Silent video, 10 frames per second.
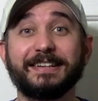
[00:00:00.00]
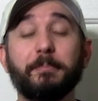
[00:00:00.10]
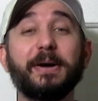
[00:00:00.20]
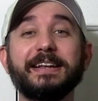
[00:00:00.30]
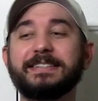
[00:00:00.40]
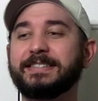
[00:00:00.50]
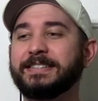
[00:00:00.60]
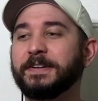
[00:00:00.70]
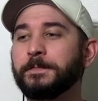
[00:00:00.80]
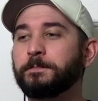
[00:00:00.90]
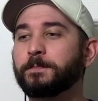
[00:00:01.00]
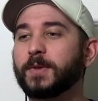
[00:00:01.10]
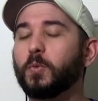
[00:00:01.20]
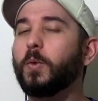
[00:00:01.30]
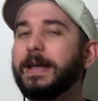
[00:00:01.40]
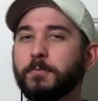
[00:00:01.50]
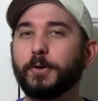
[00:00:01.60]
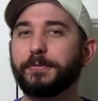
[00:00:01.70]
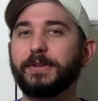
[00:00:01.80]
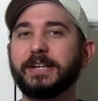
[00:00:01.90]
But it's way
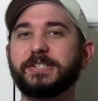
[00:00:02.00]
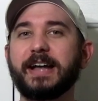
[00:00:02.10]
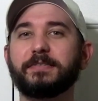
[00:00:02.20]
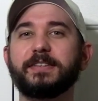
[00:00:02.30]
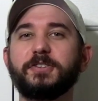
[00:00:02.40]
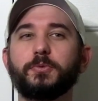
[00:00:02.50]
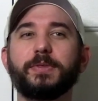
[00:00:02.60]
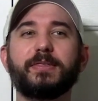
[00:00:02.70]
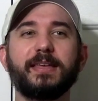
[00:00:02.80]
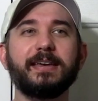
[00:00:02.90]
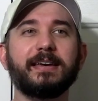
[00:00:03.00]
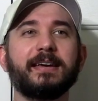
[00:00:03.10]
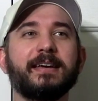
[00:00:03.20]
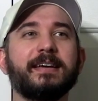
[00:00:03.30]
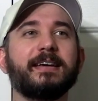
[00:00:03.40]
more fleshed out than you would think,